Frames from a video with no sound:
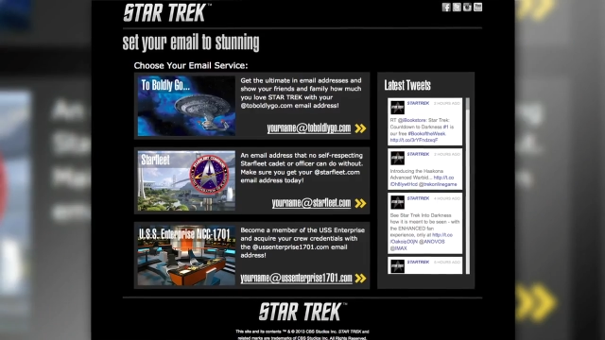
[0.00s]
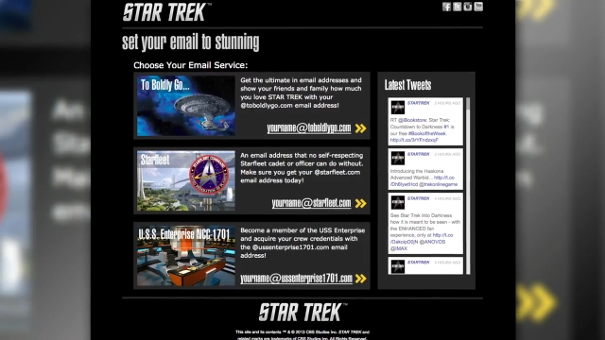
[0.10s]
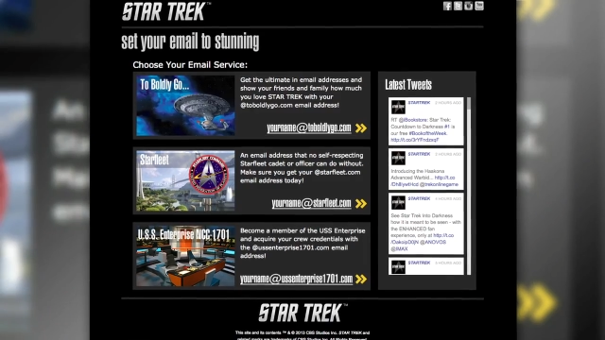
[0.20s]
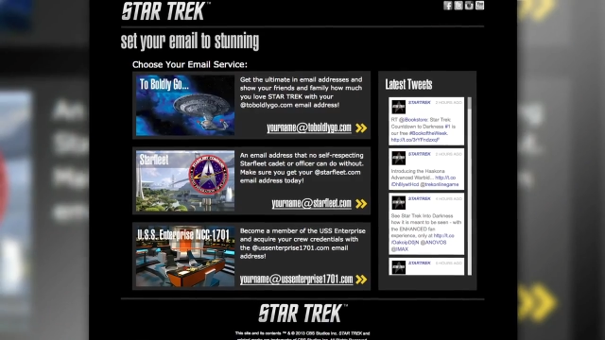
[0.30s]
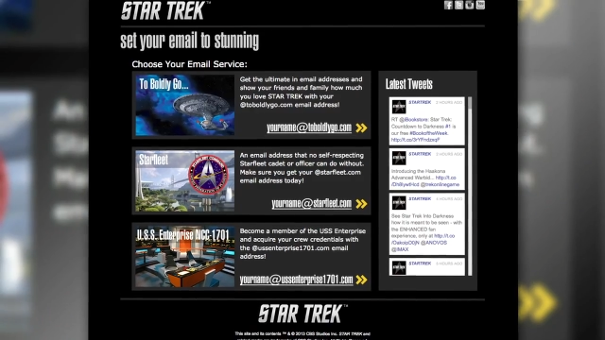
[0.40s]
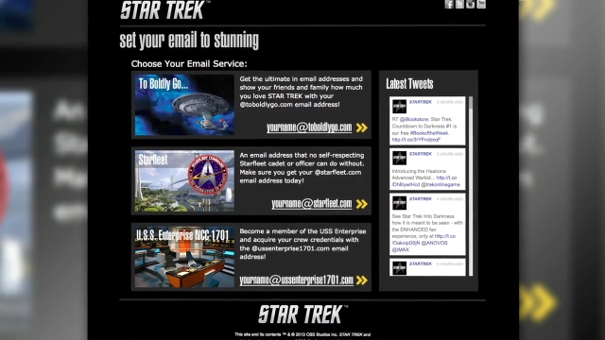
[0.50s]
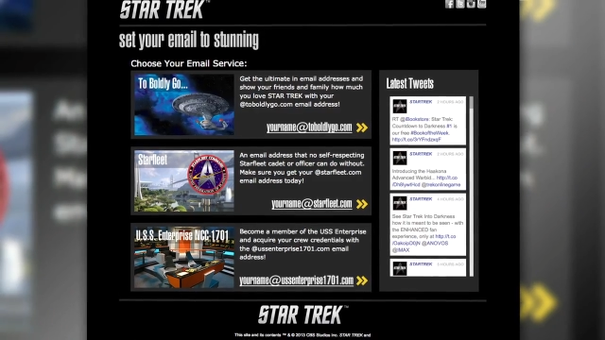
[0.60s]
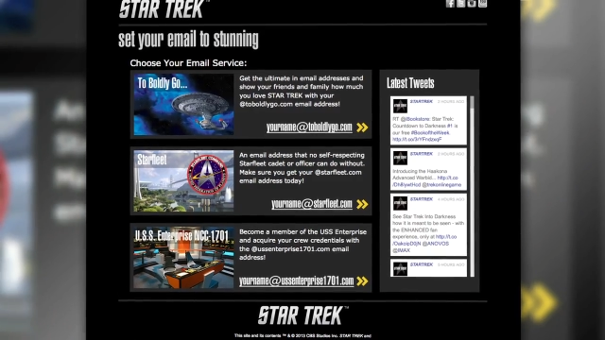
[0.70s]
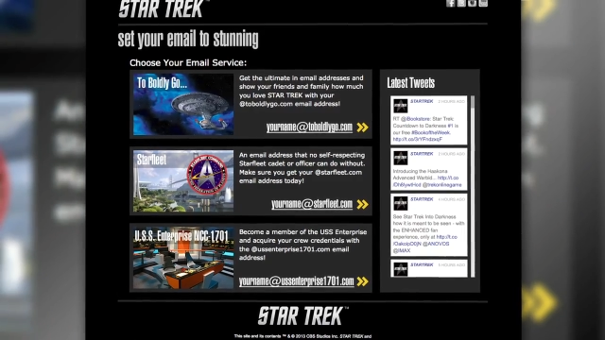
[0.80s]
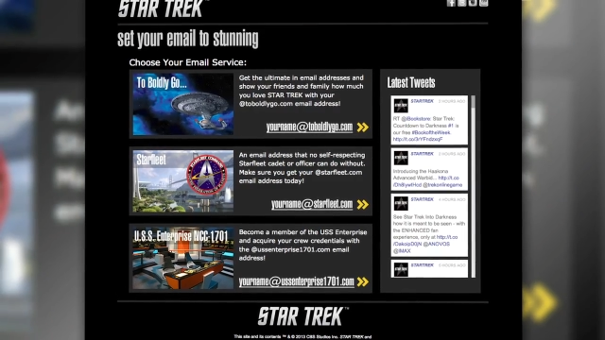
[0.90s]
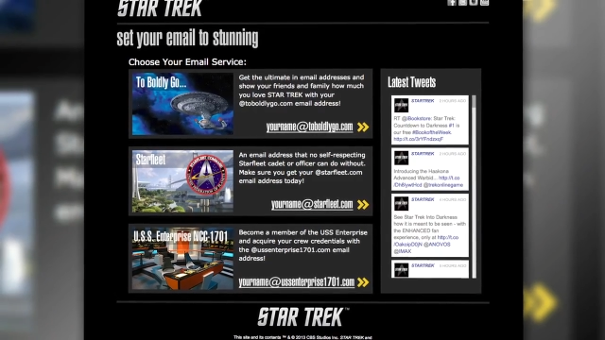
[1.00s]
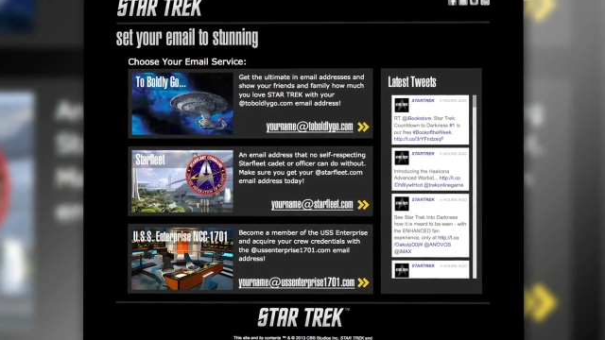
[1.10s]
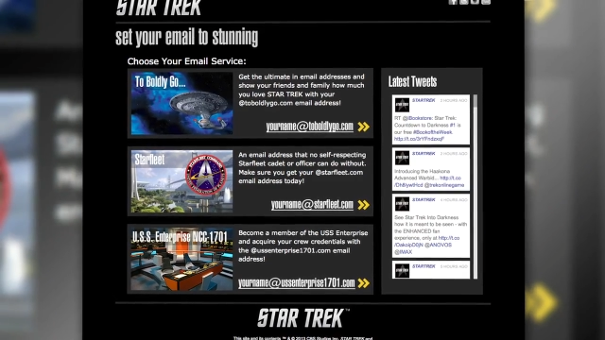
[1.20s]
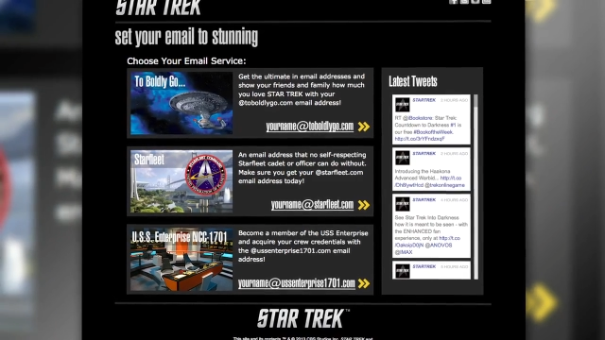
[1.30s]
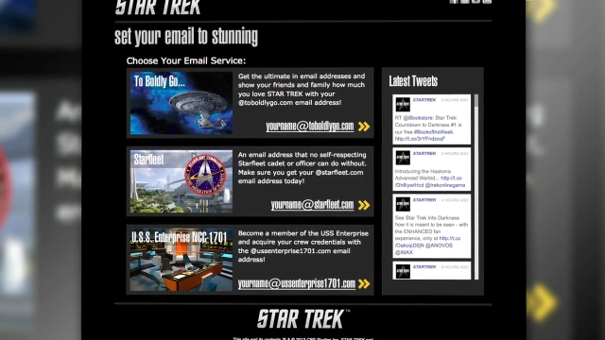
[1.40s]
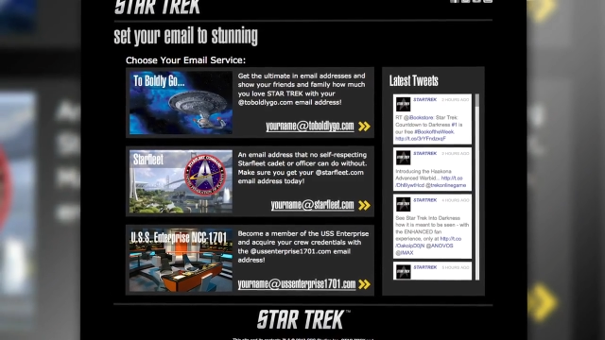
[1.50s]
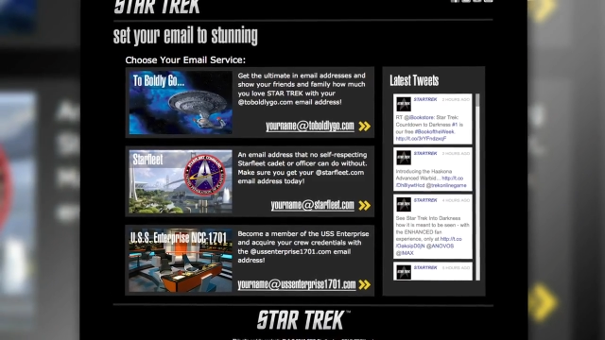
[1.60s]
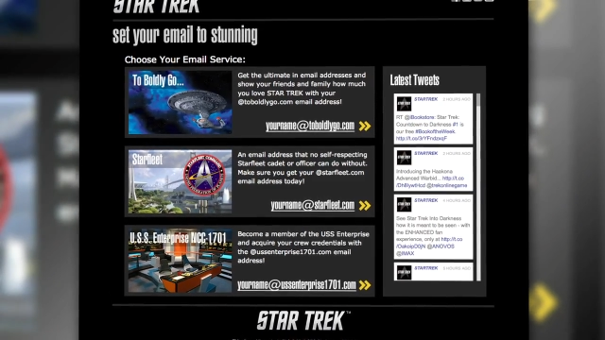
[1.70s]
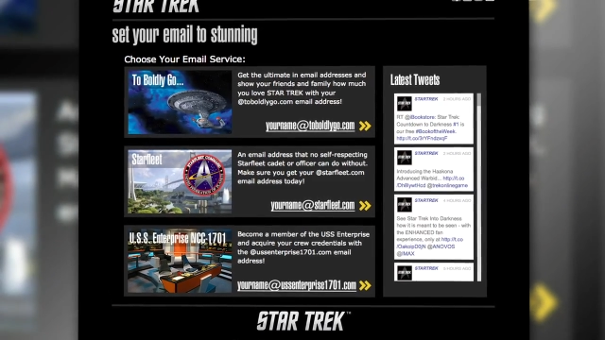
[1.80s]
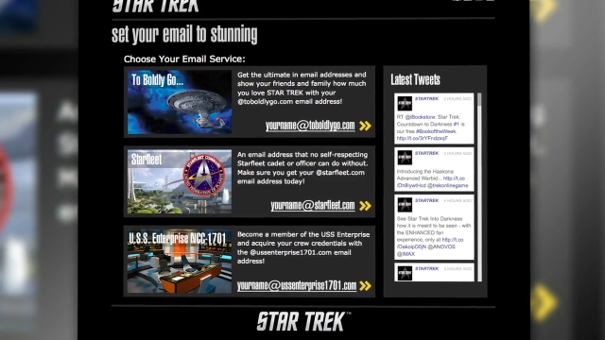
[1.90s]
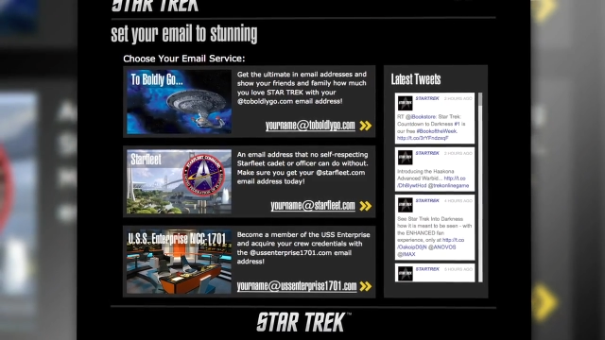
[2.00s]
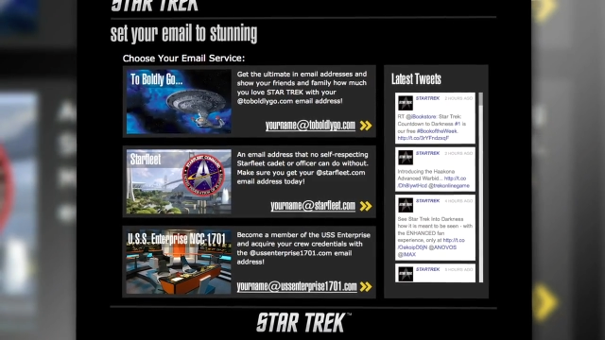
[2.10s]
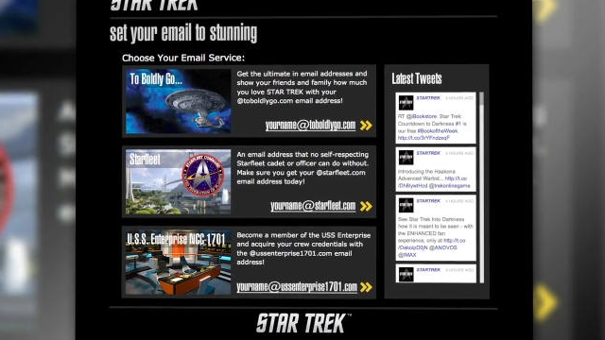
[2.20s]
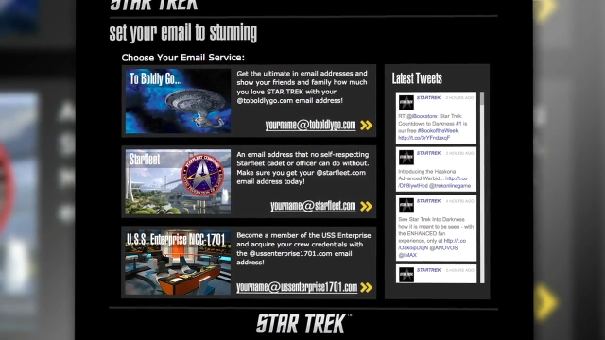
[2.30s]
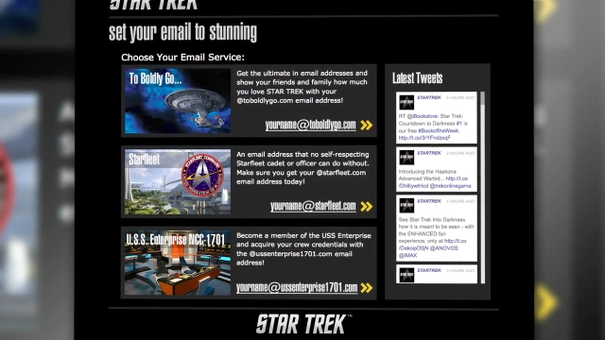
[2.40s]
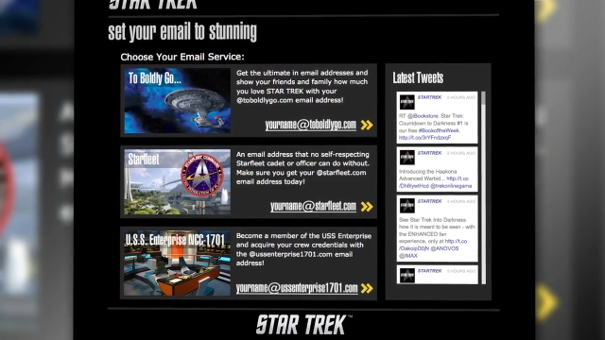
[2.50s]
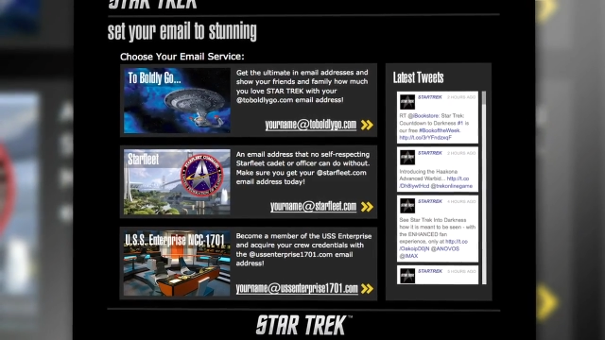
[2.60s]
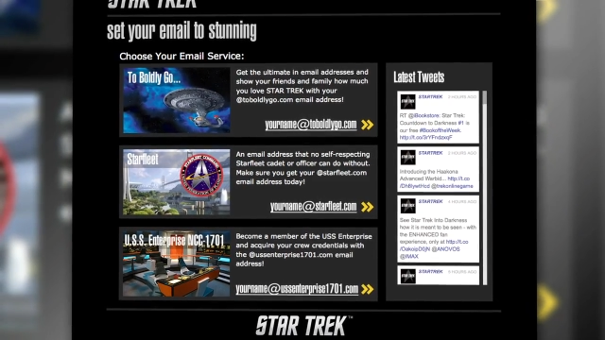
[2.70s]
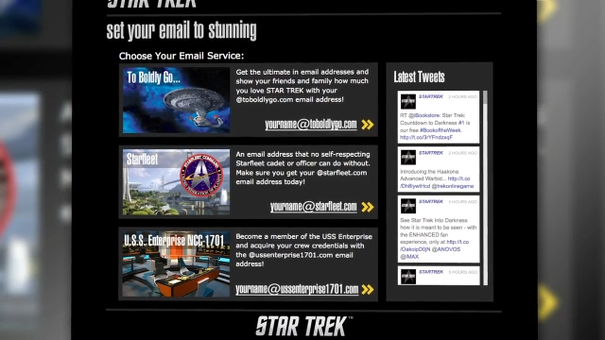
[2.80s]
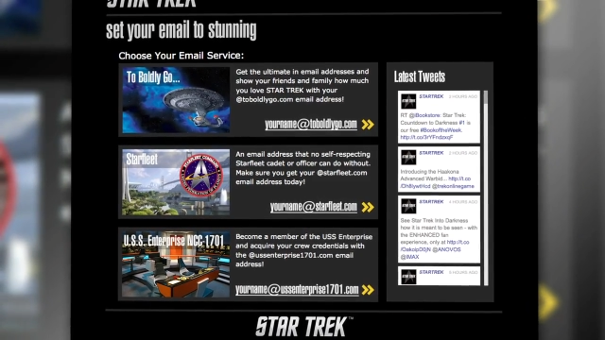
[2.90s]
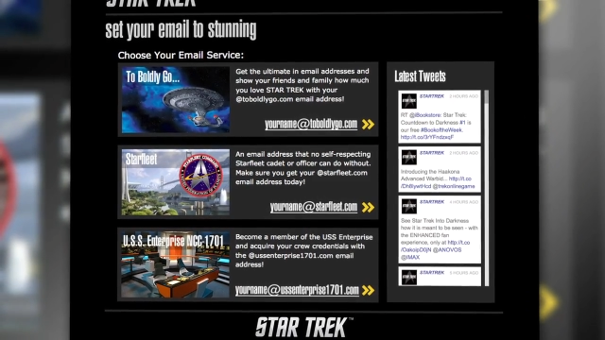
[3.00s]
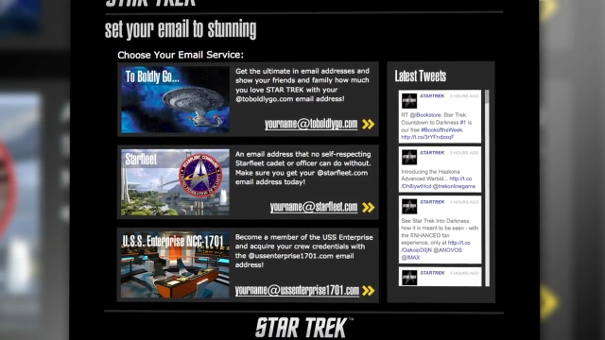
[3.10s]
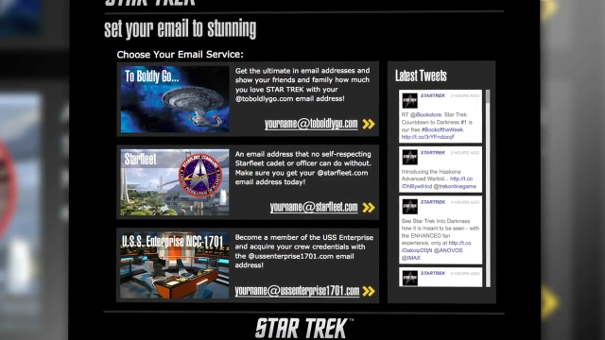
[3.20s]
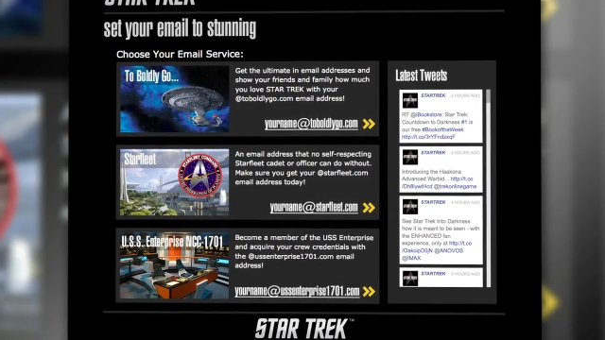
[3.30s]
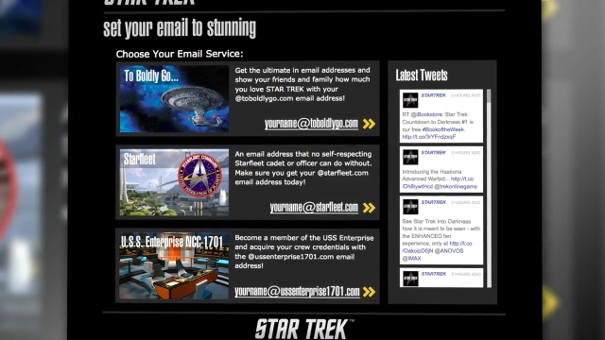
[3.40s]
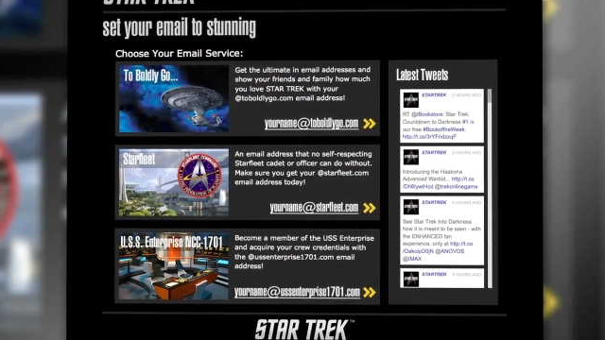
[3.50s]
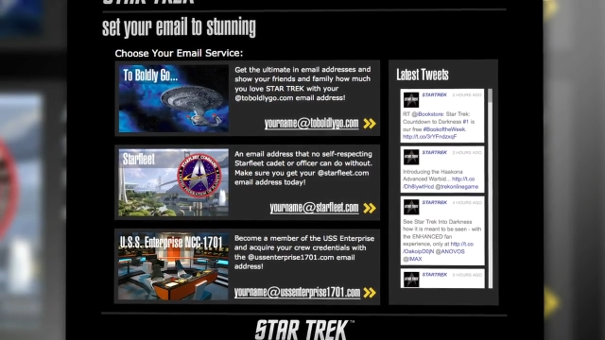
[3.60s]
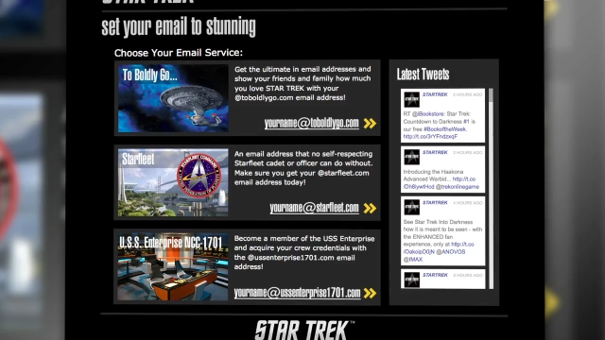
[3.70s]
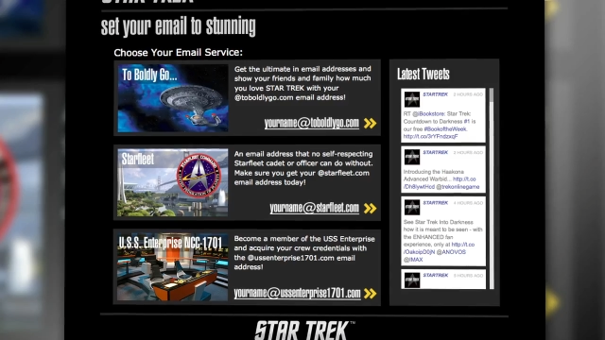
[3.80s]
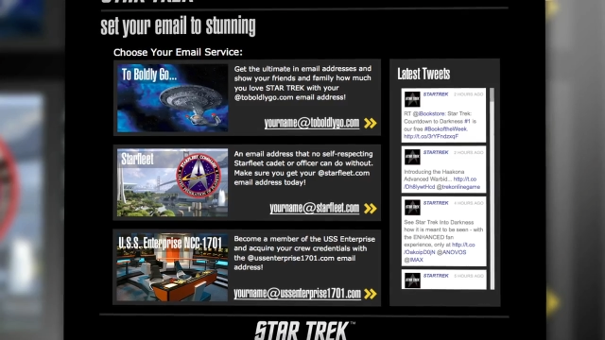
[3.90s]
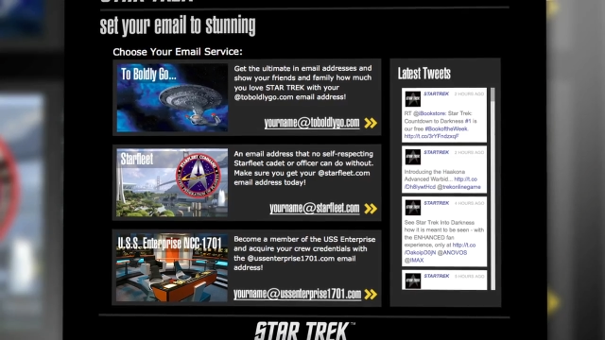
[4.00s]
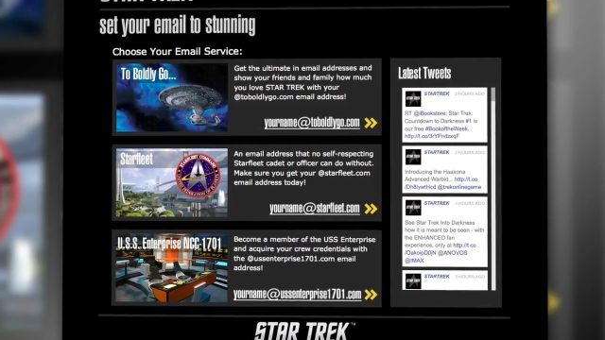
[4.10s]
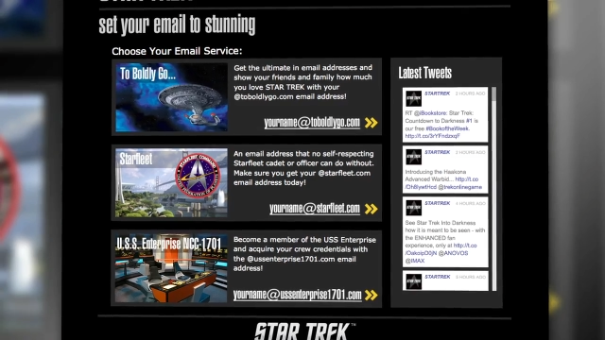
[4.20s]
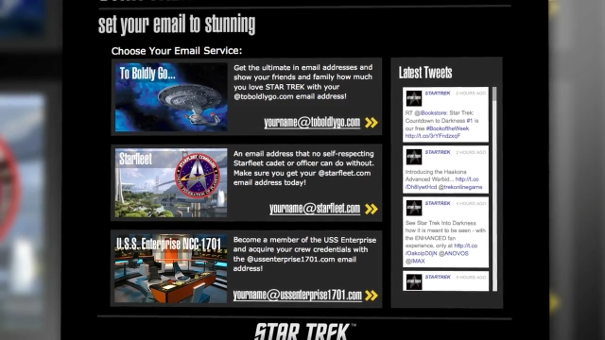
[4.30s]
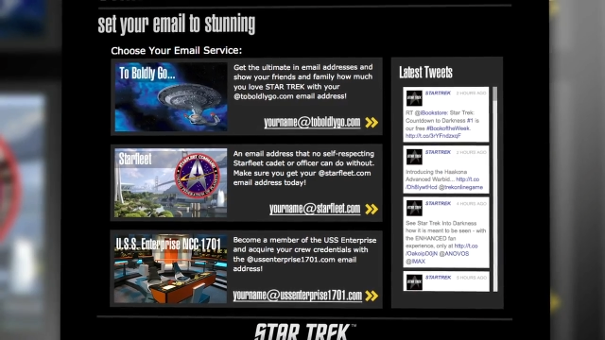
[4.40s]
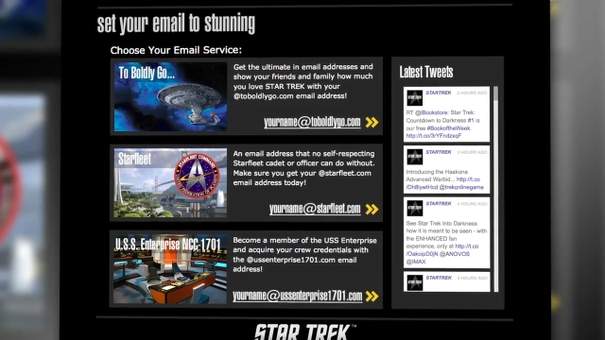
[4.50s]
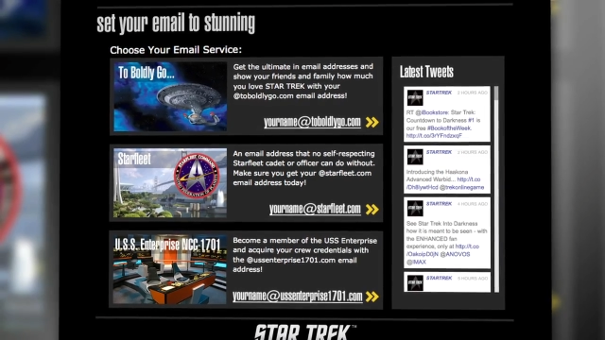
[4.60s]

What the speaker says: Nobody's mouth can be seen.